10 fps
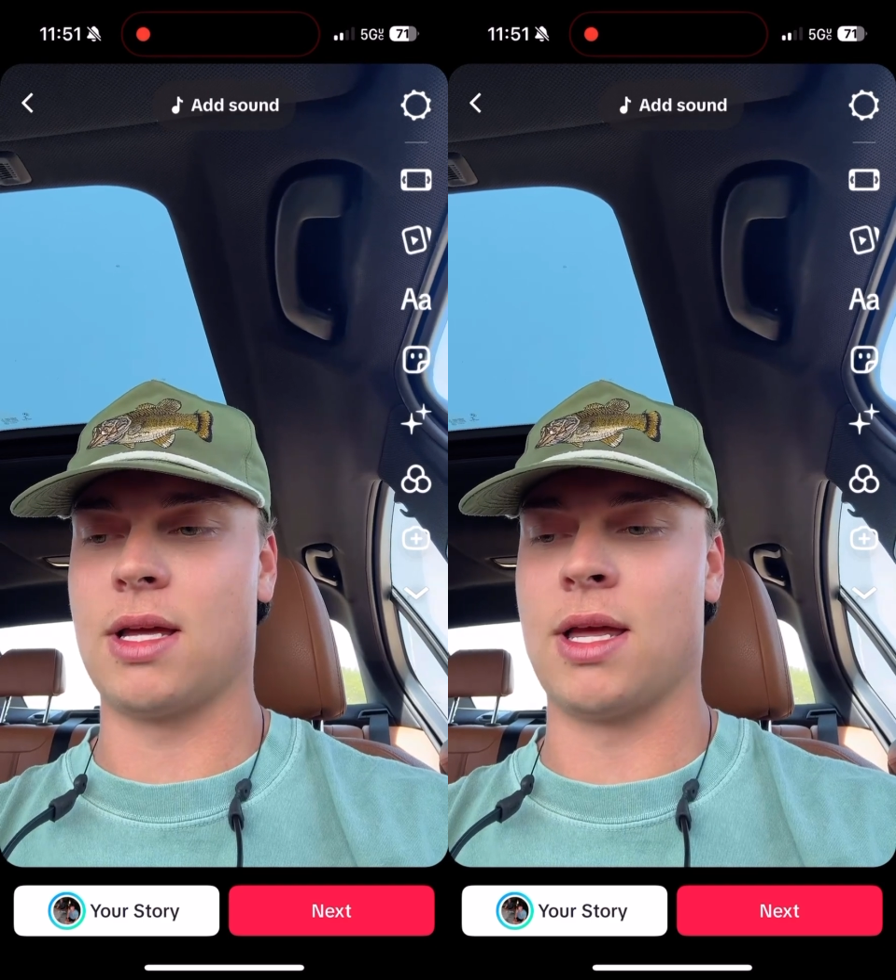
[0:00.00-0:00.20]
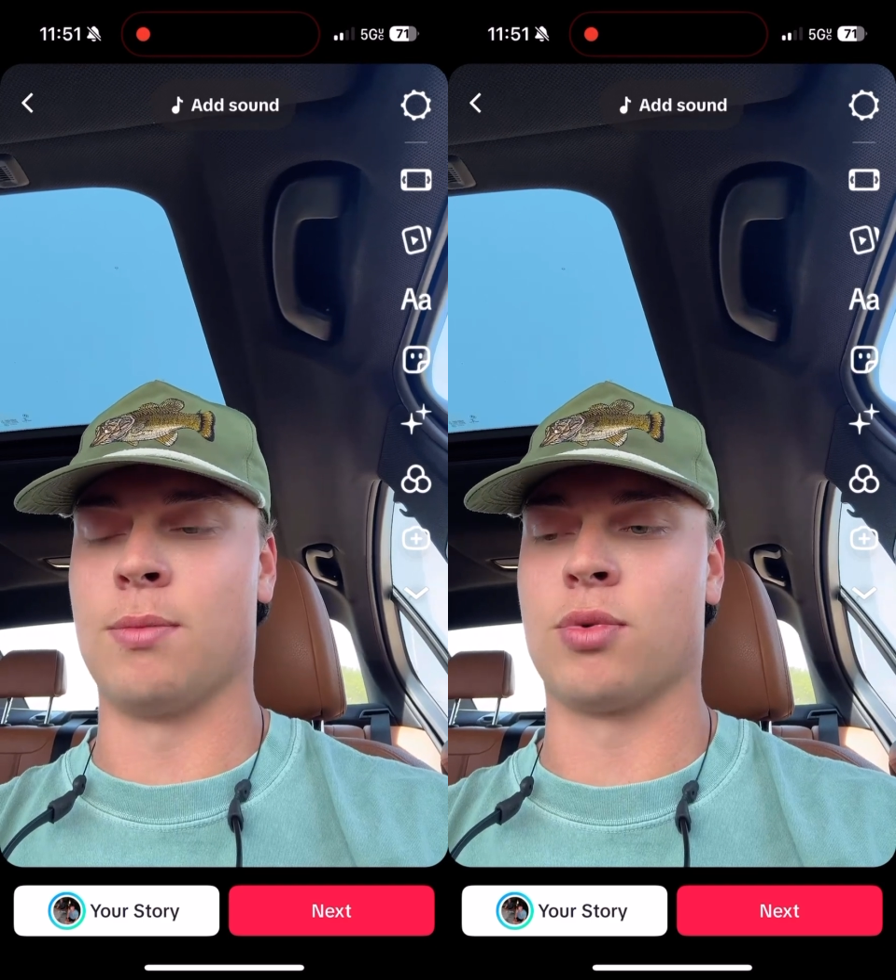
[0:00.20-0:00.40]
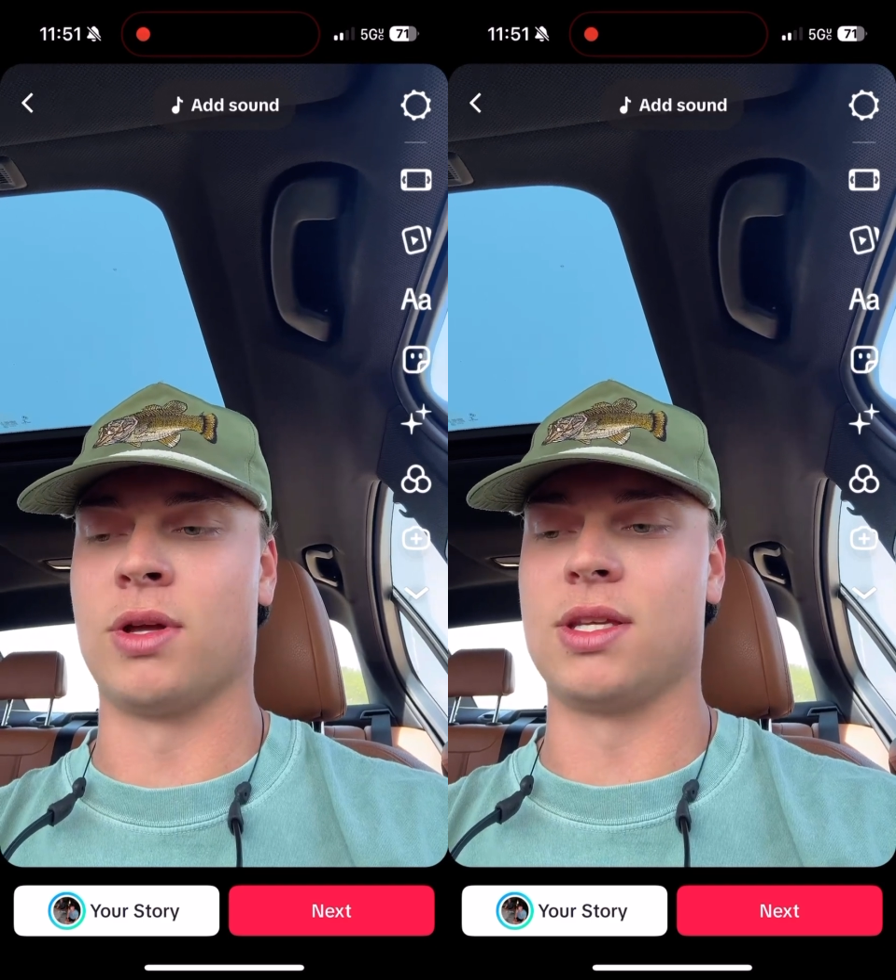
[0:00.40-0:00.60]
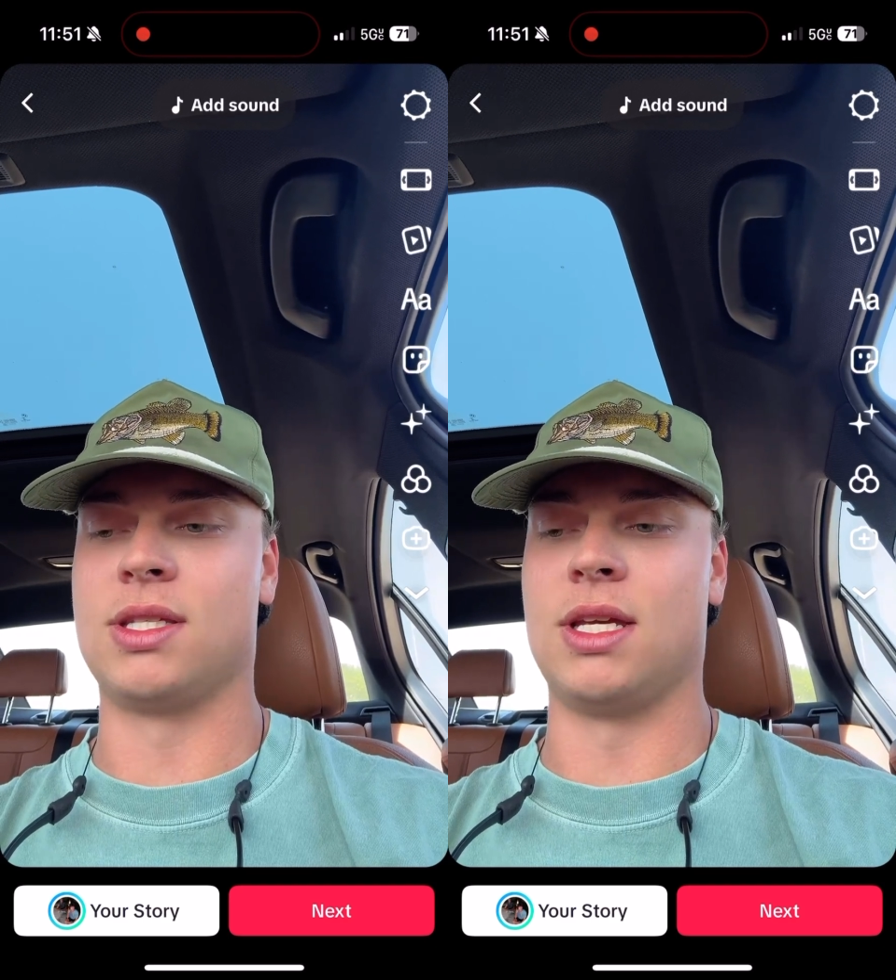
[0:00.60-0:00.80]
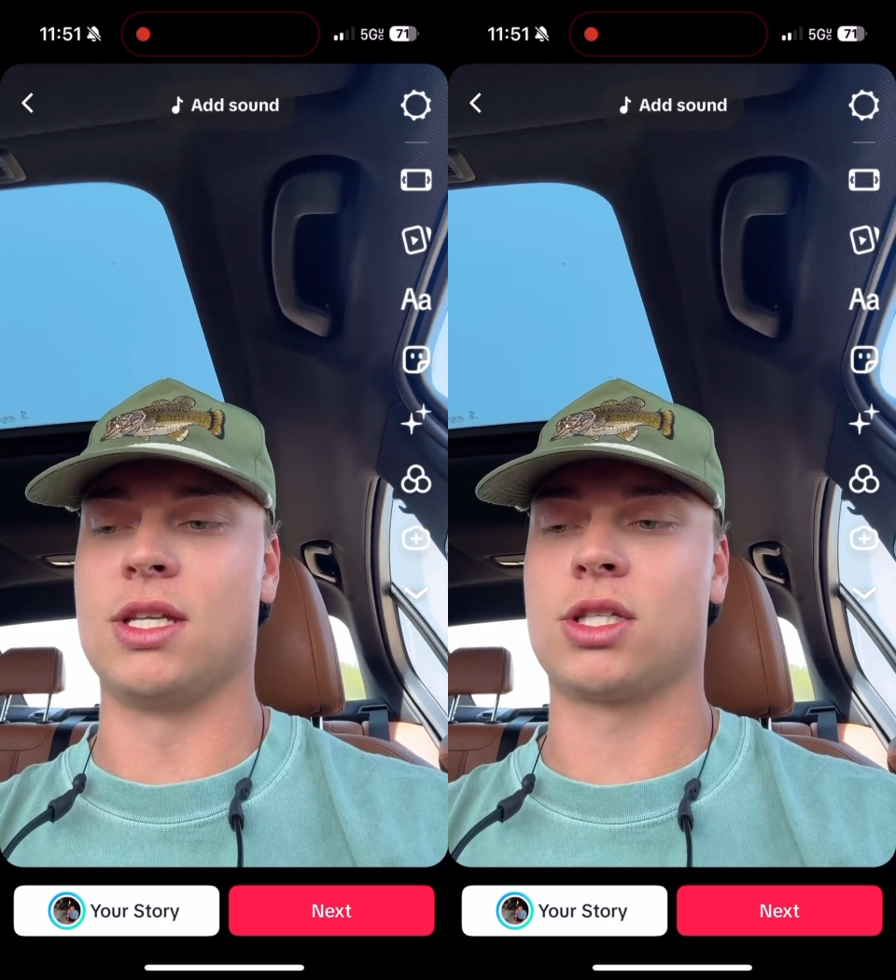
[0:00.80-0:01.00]
in
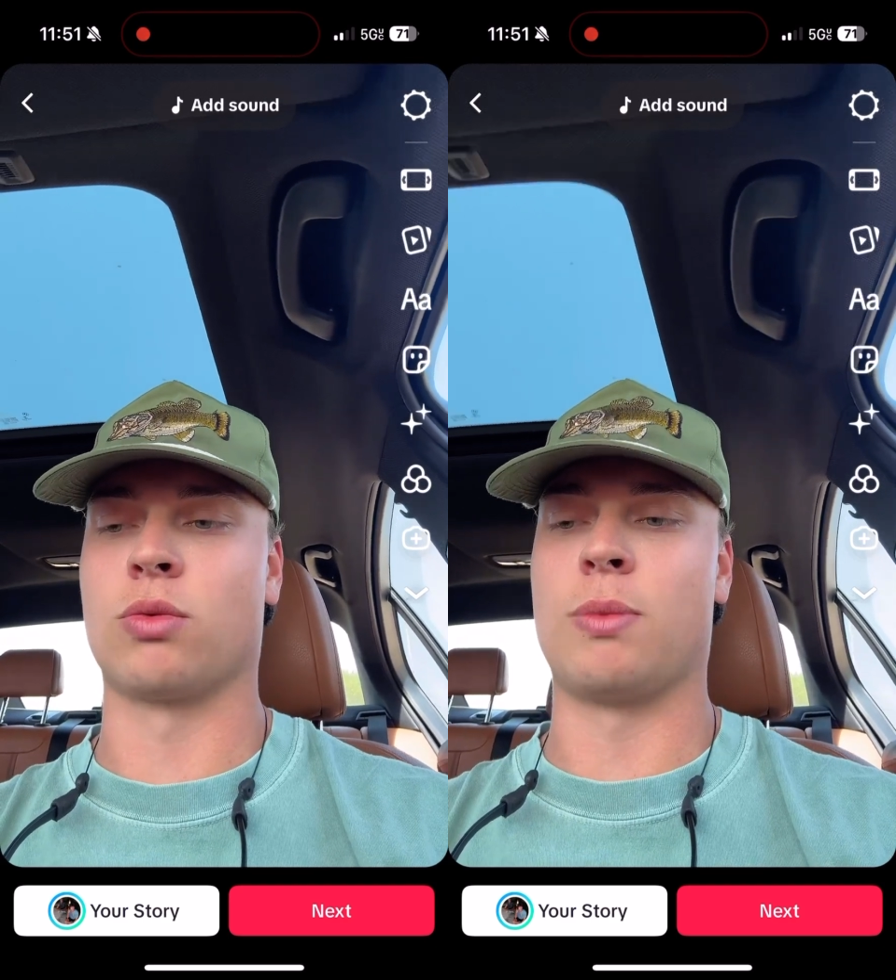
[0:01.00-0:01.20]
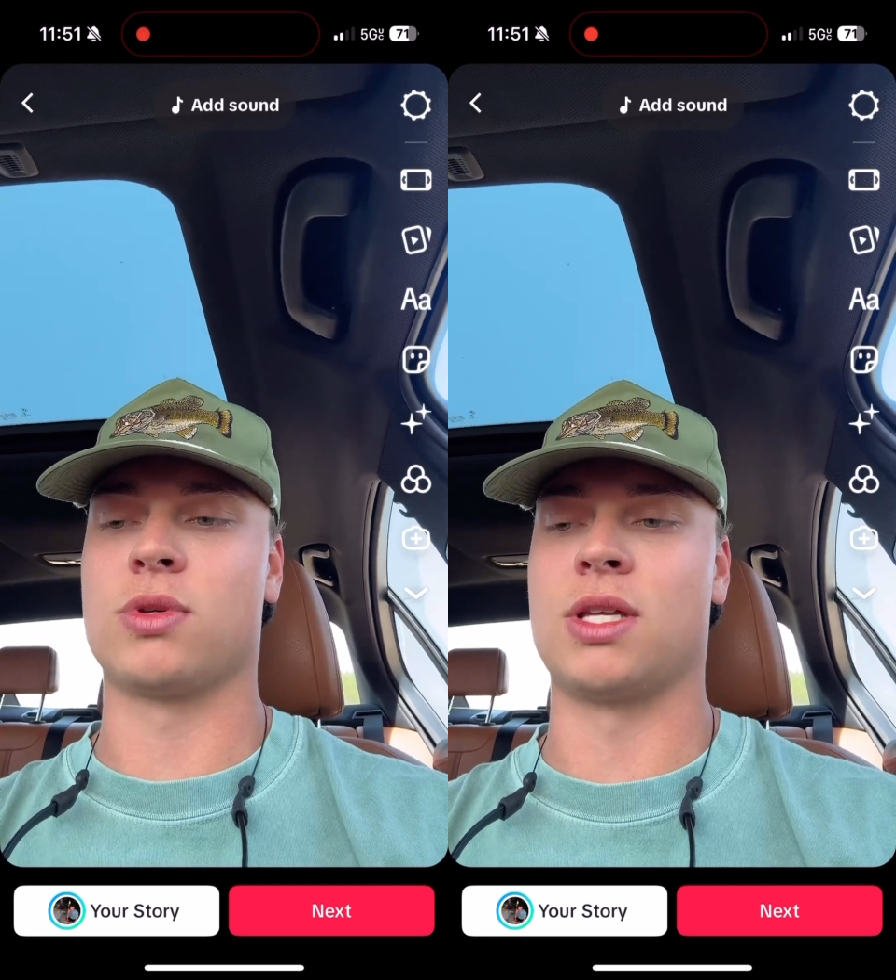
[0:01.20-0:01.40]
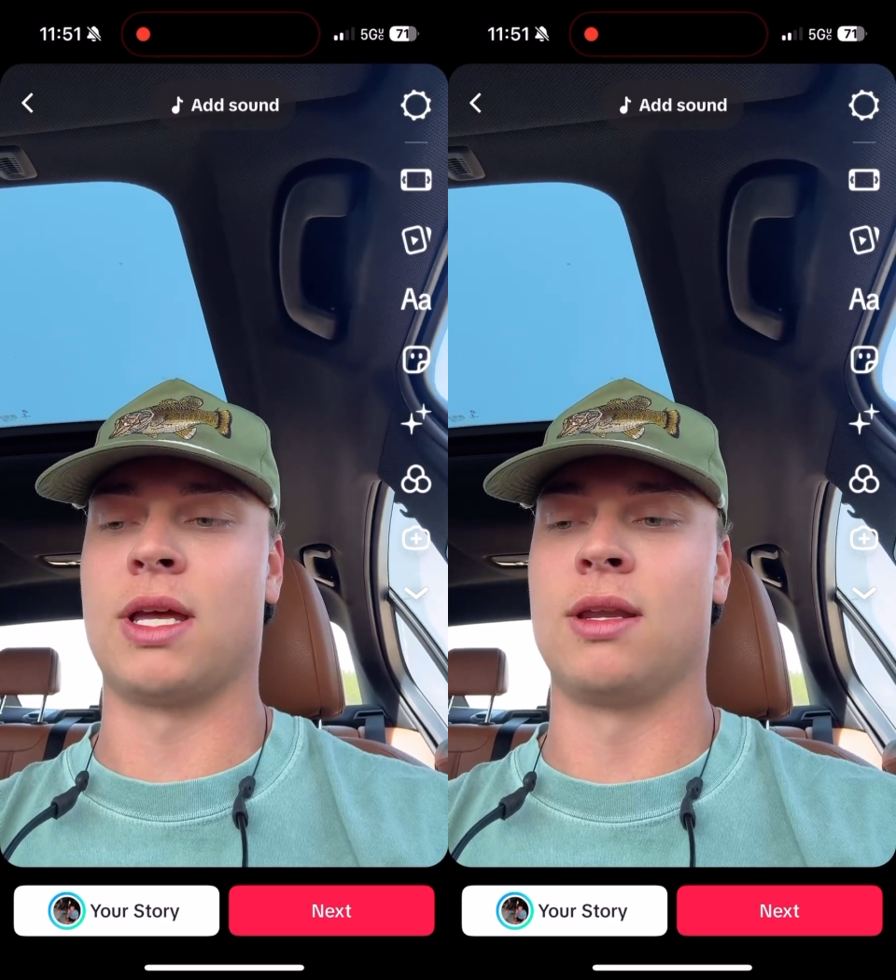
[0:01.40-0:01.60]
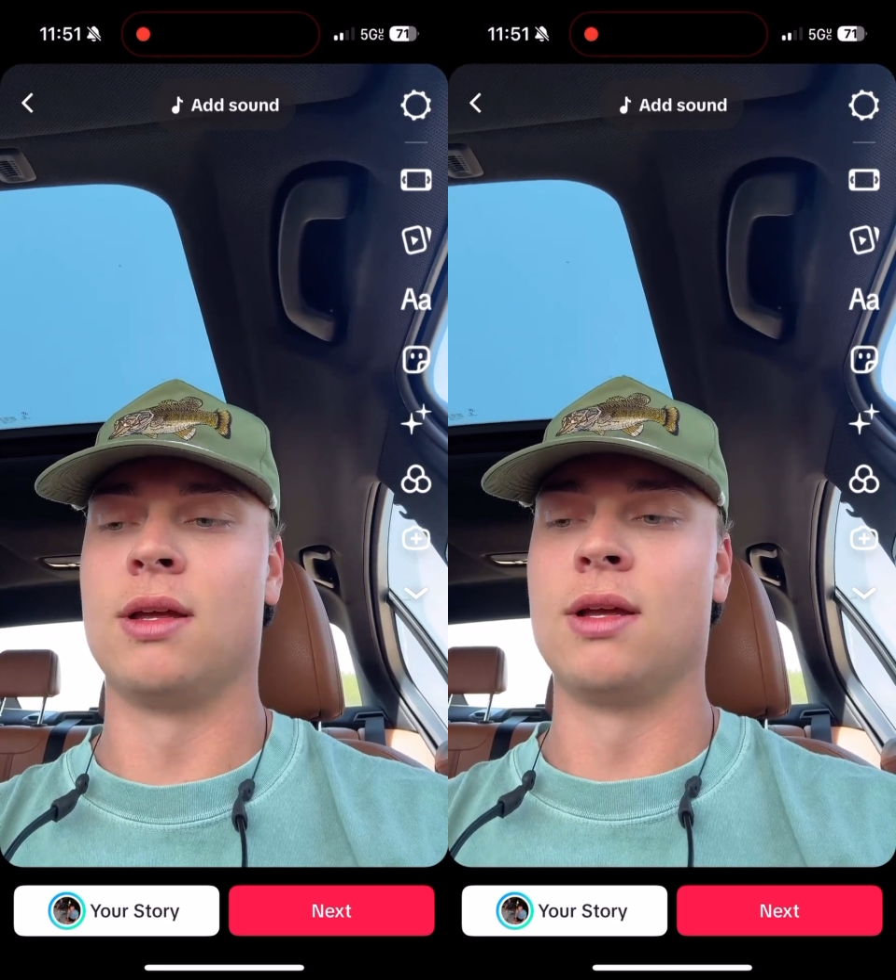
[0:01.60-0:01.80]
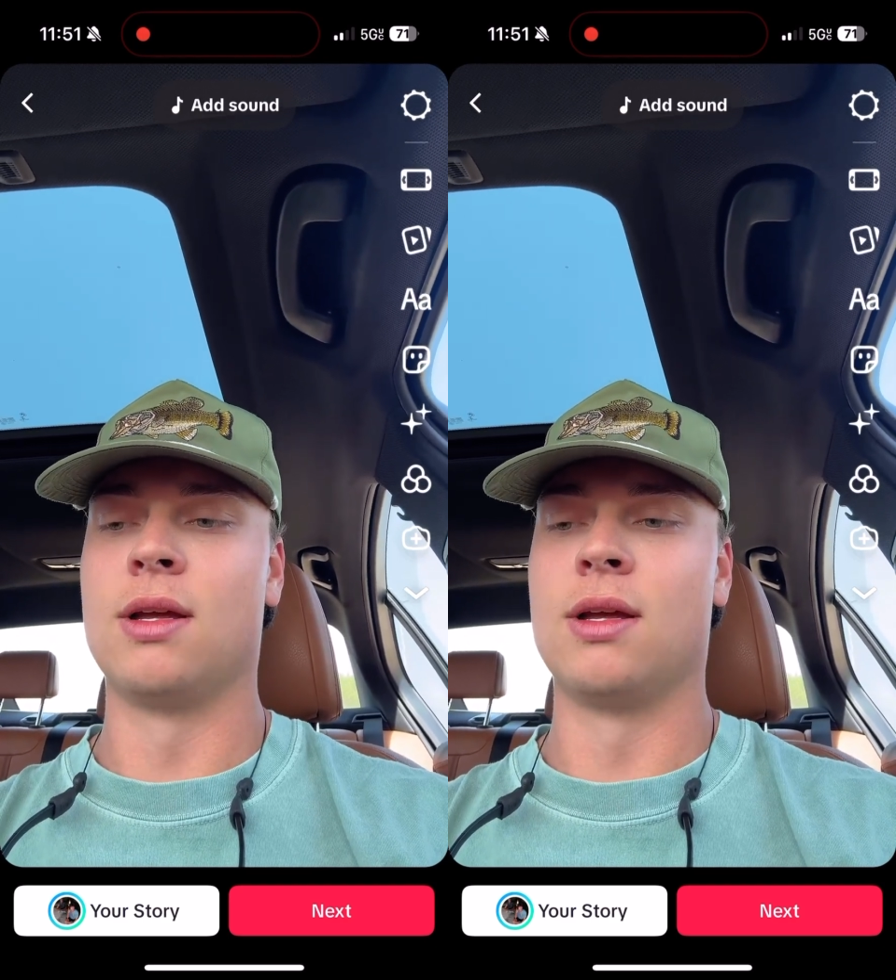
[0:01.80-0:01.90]
parentheses 3%,